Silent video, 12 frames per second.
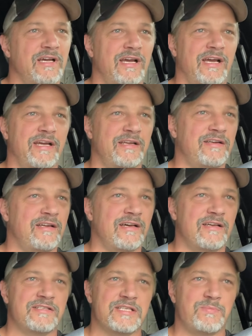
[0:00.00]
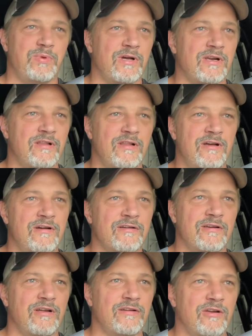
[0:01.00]
And it's just plugging along,
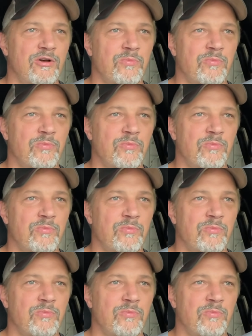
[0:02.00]
no